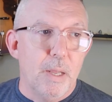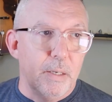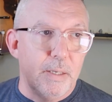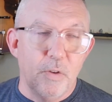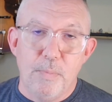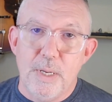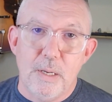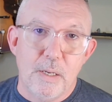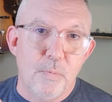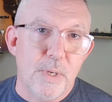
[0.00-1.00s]
give
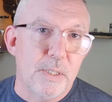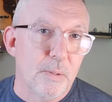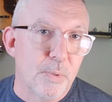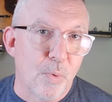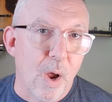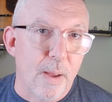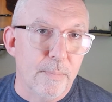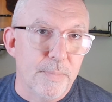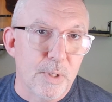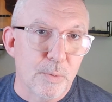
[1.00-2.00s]
me a
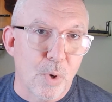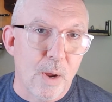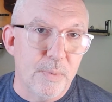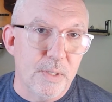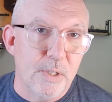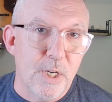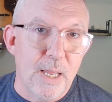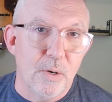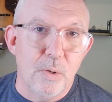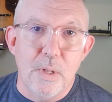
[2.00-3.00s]
subscribe to the
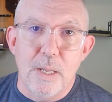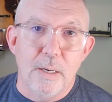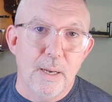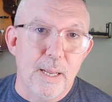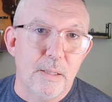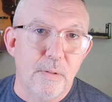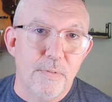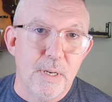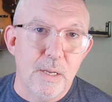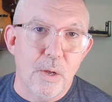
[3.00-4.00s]
channel, like the
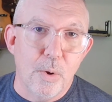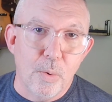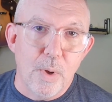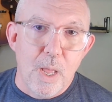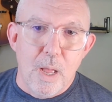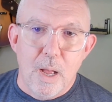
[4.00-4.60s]
video,